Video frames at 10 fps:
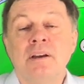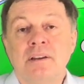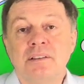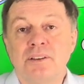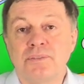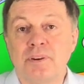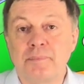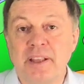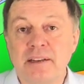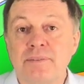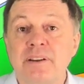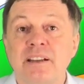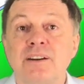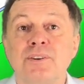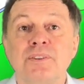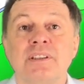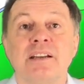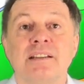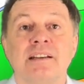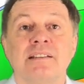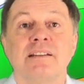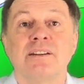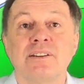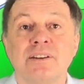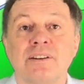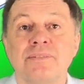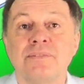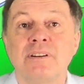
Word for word: So from that we know that there's a lot of